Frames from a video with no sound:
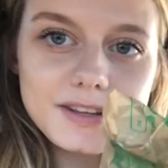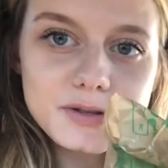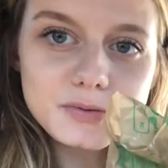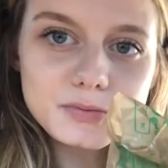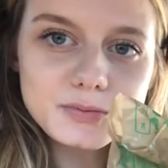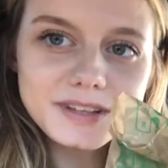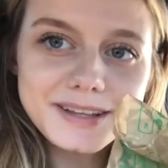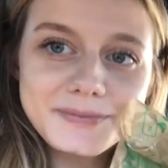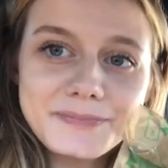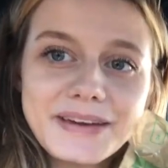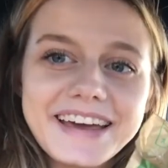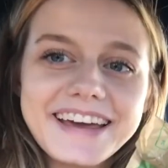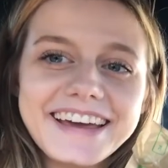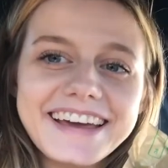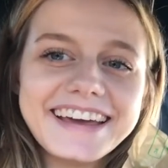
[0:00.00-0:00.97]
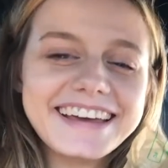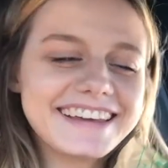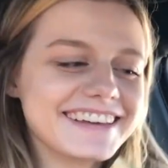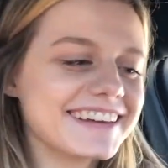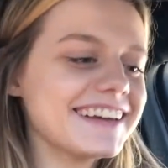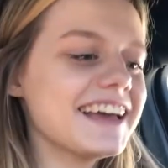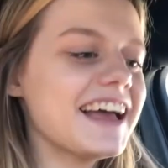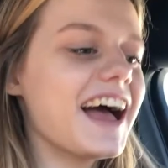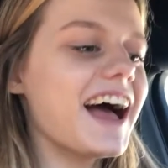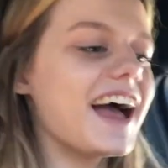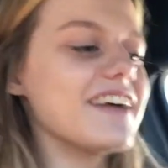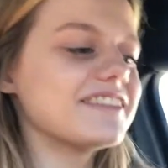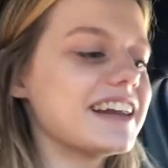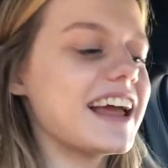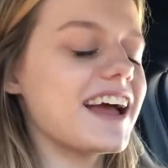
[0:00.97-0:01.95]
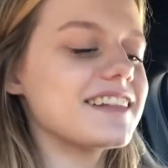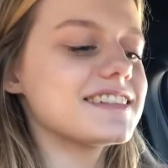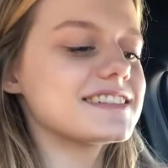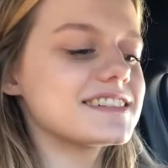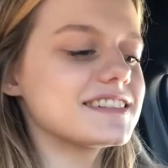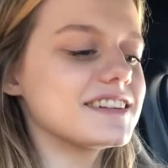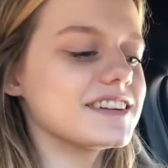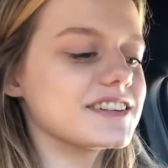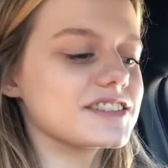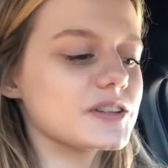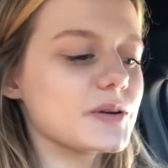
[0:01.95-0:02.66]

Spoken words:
It's really big. I haven't had this in years.